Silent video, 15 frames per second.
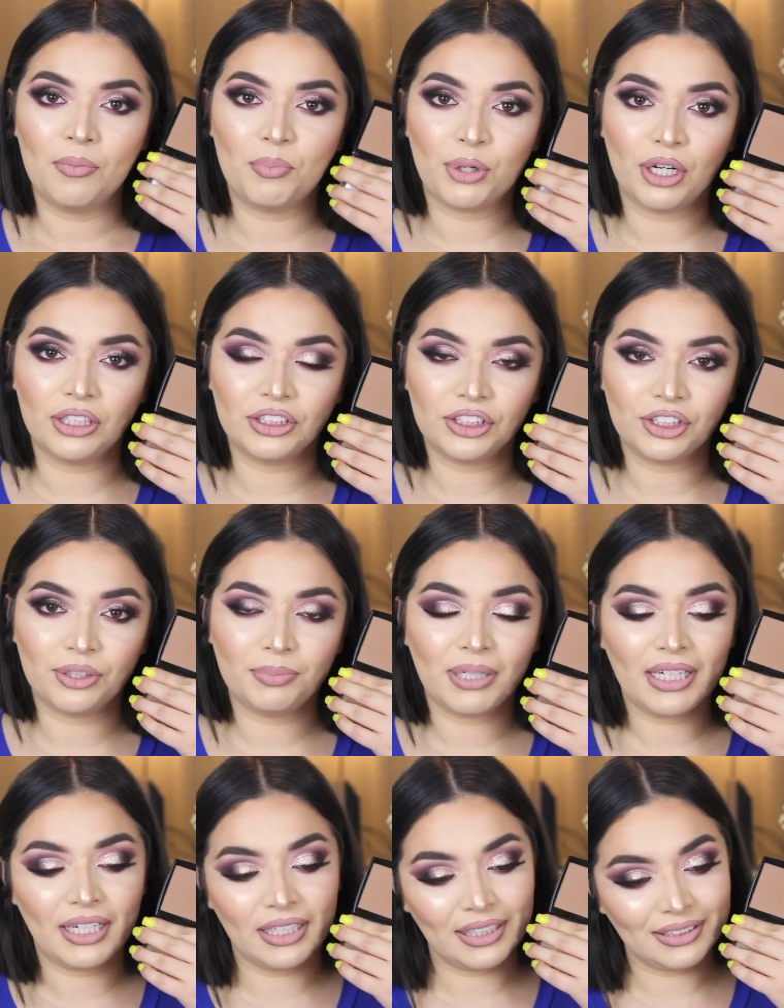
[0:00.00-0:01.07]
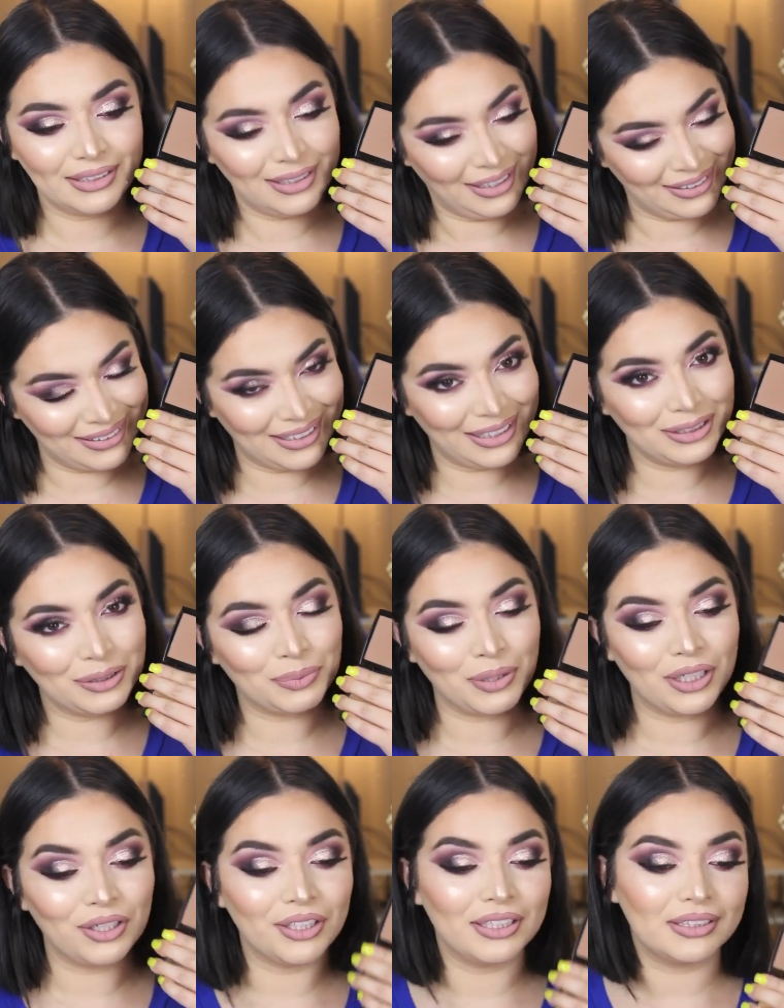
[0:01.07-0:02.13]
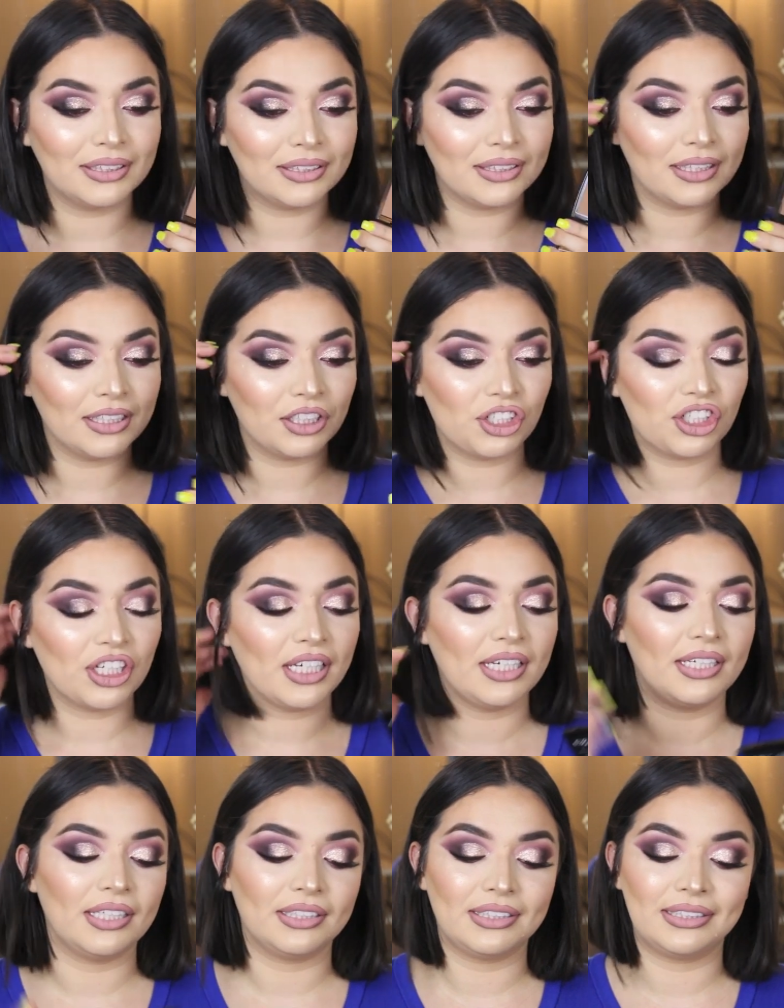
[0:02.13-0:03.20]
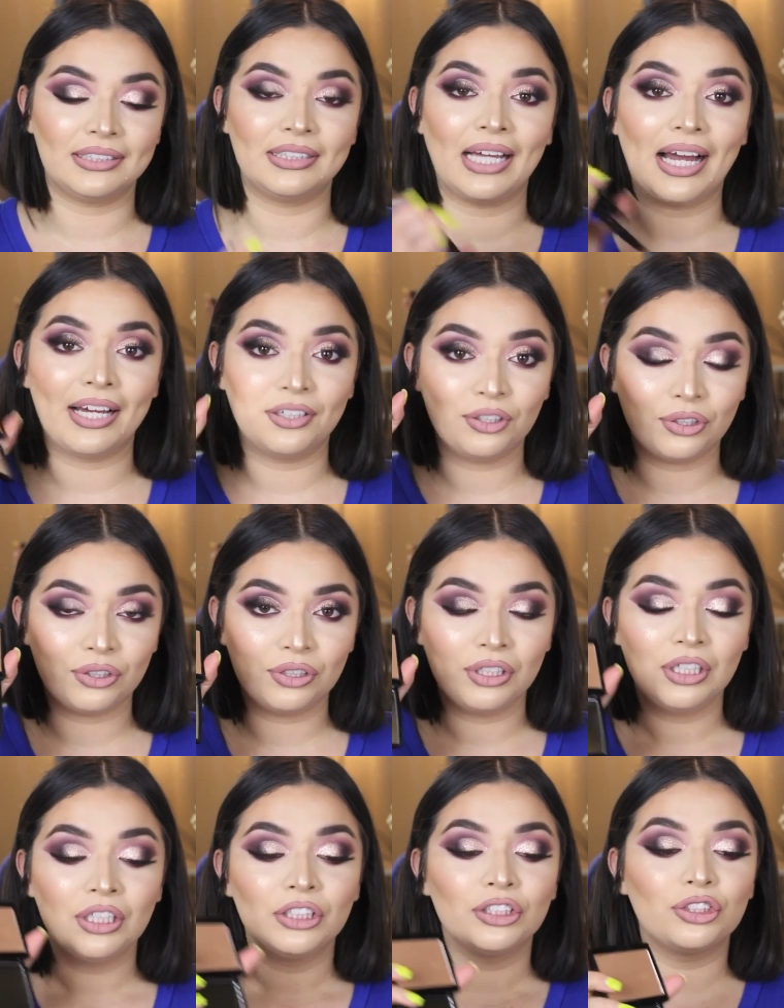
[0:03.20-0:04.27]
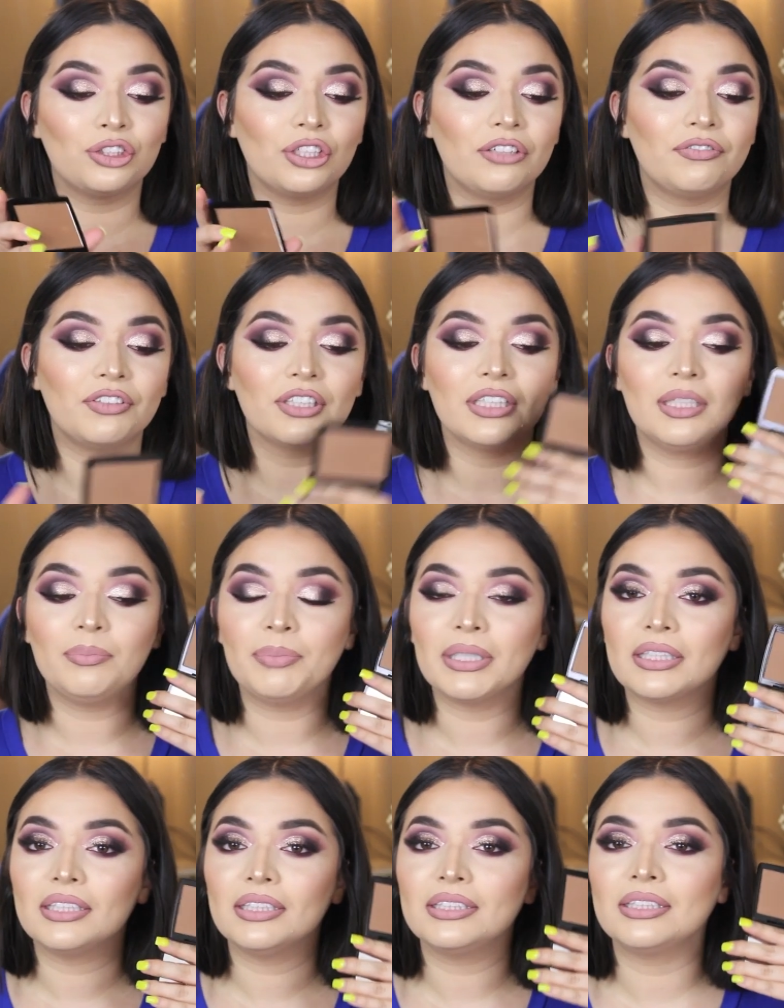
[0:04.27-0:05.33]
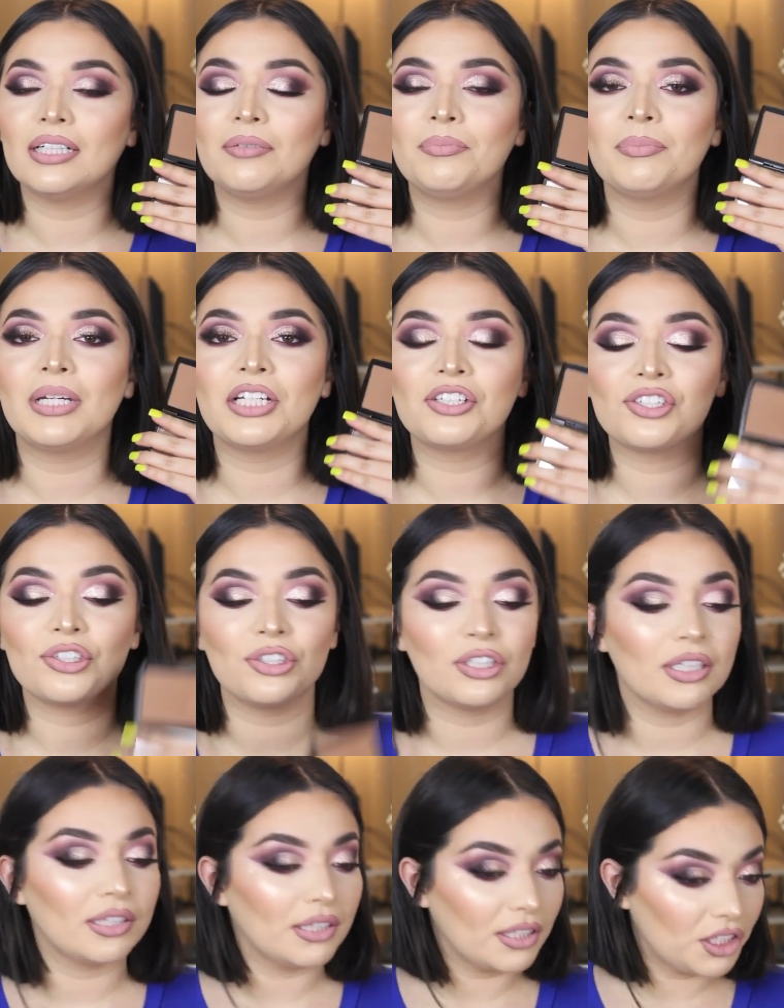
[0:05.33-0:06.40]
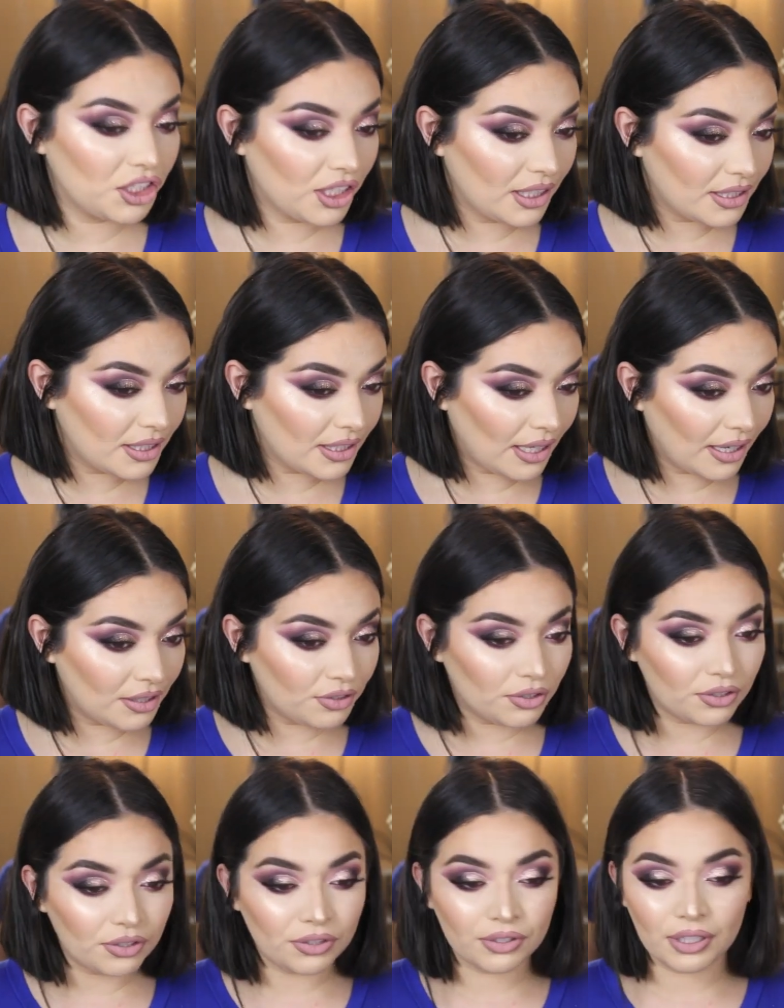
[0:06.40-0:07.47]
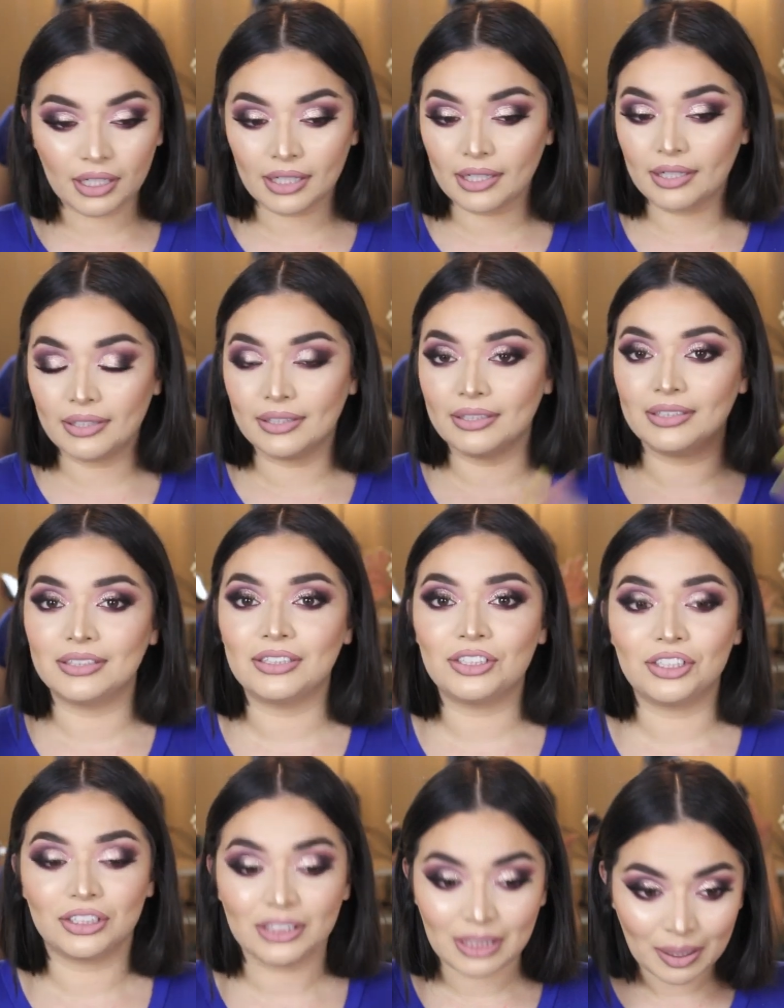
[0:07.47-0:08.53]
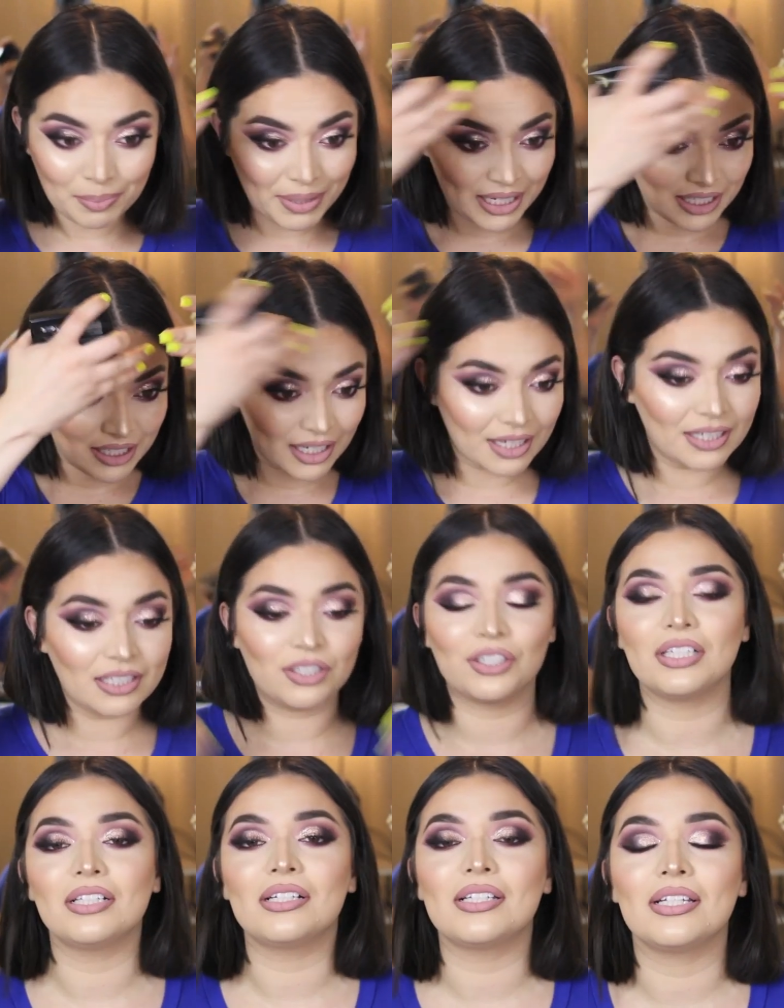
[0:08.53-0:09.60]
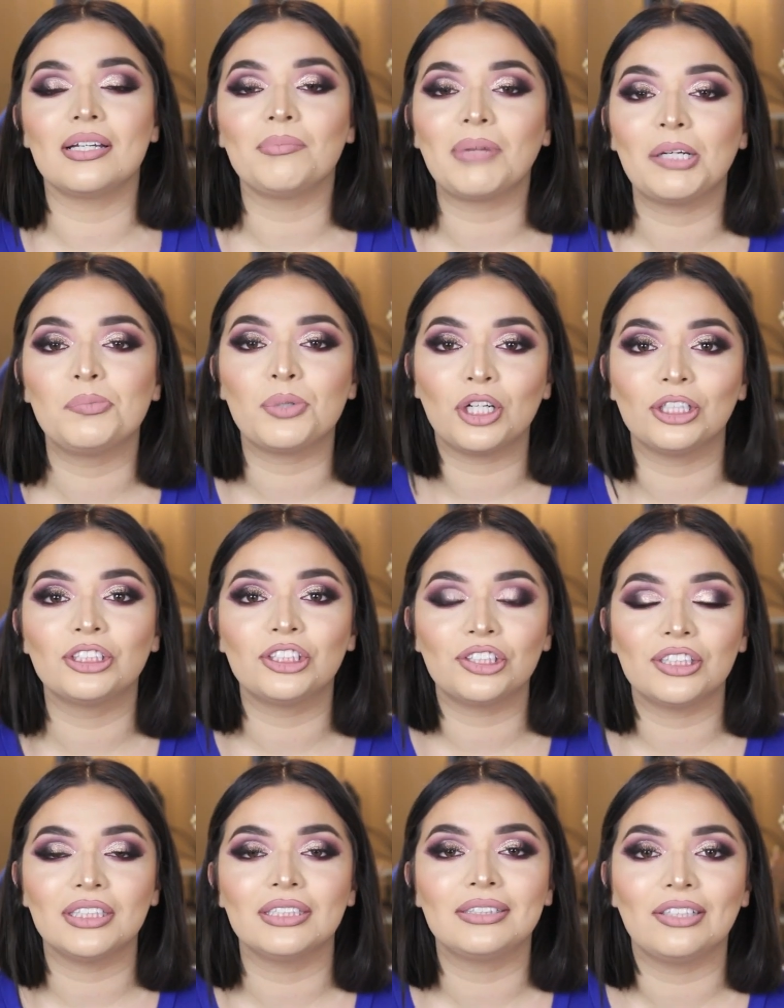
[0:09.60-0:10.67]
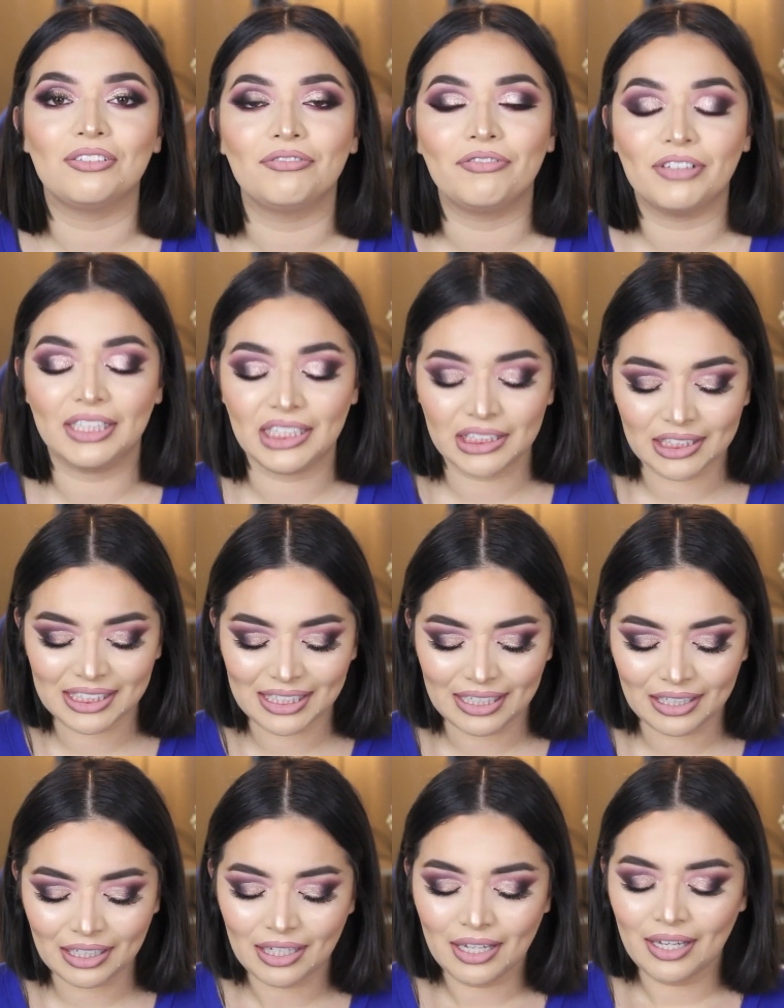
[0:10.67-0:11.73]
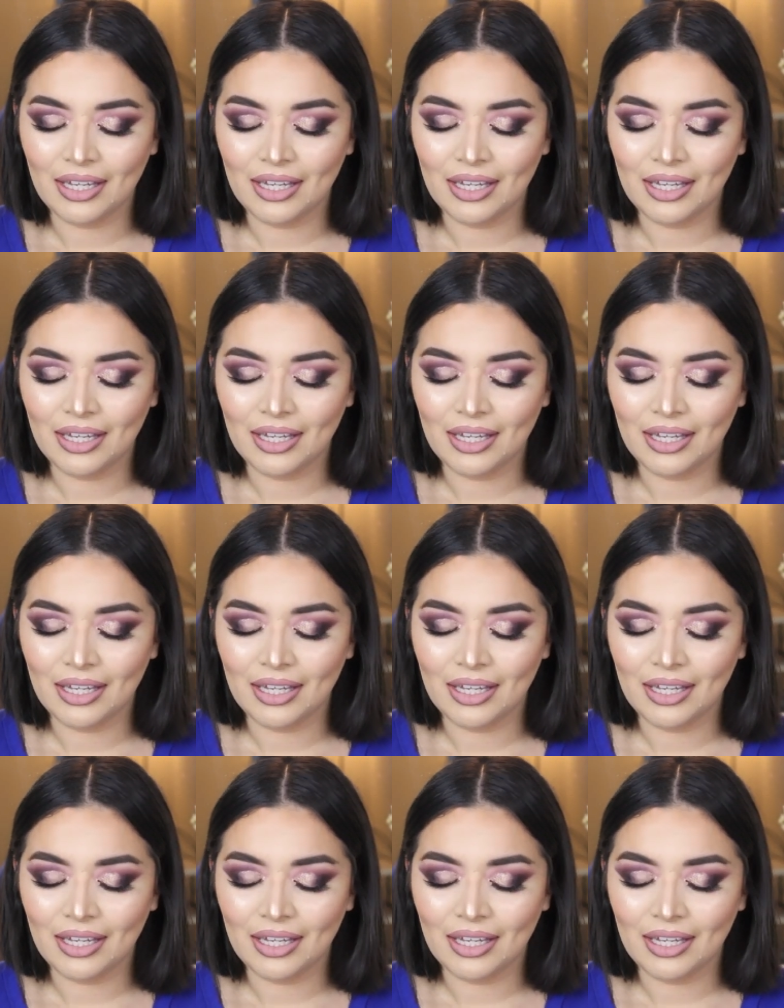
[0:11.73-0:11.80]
bronzer by Anastasia as well. This is in the shade Saddle. So if you're gonna pick this up, make sure you get the shade Saddle. It's just amazing. As you can see, my bronzer is on fleek today,